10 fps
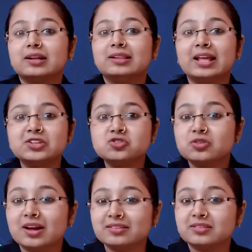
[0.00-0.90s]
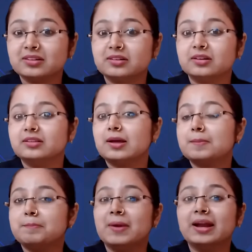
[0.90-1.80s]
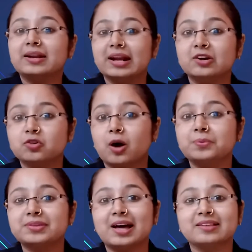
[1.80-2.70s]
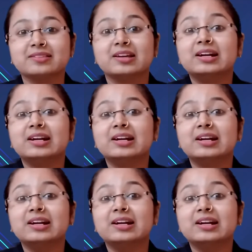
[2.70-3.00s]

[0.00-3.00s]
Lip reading: Lencho considered the big raindrops as